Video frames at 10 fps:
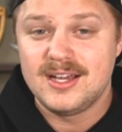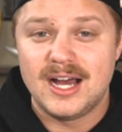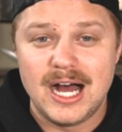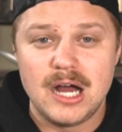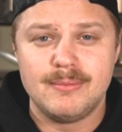
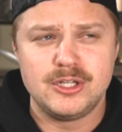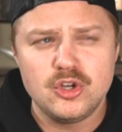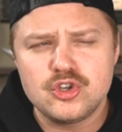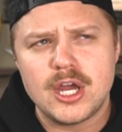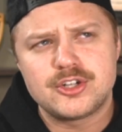And
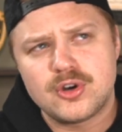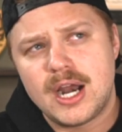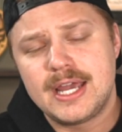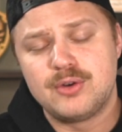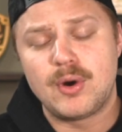usually I
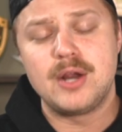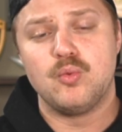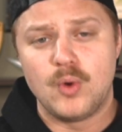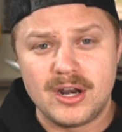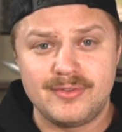try and write
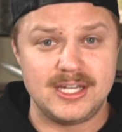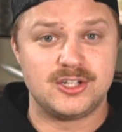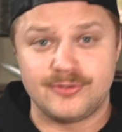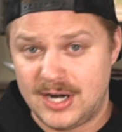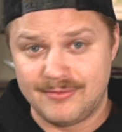one of
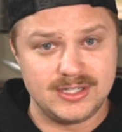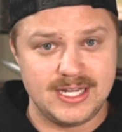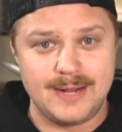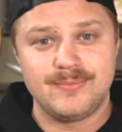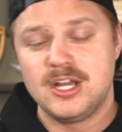each for every
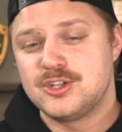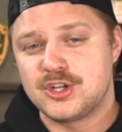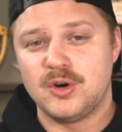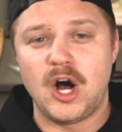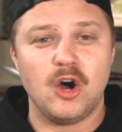day.
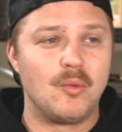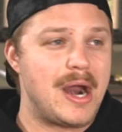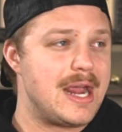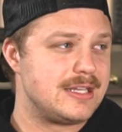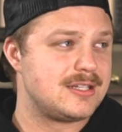So I'll
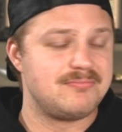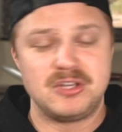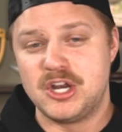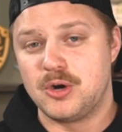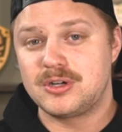write,
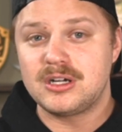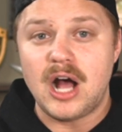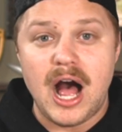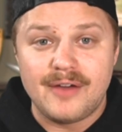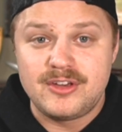
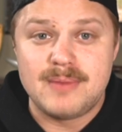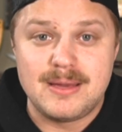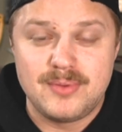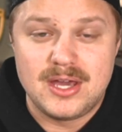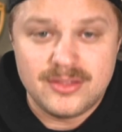coffee
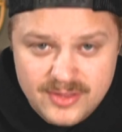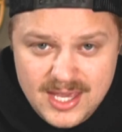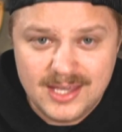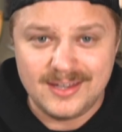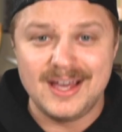might be a
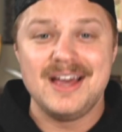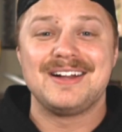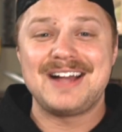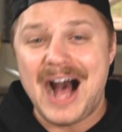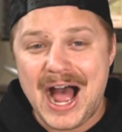thing,
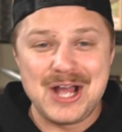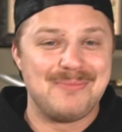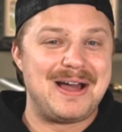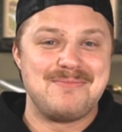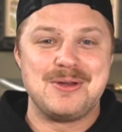Kyle
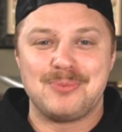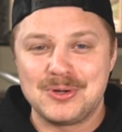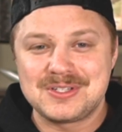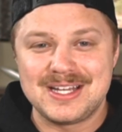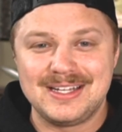might be a
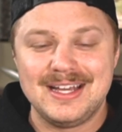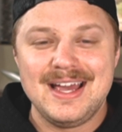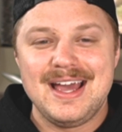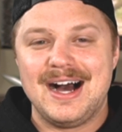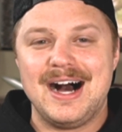person.
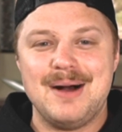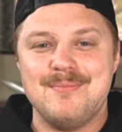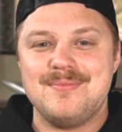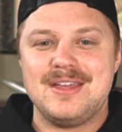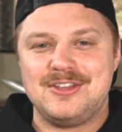
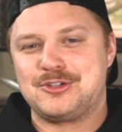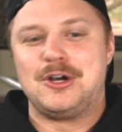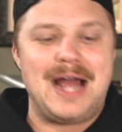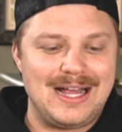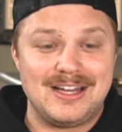And these are
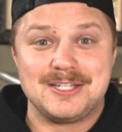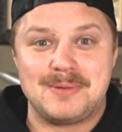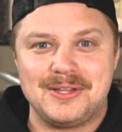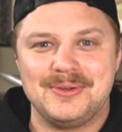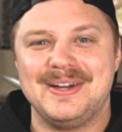all allies, by
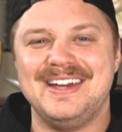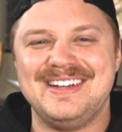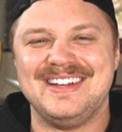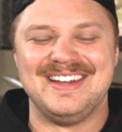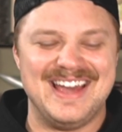
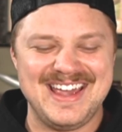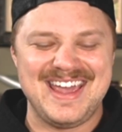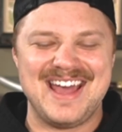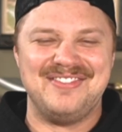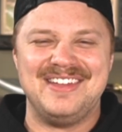the way.
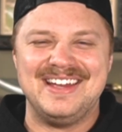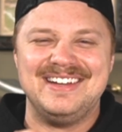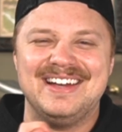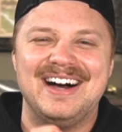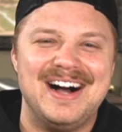And then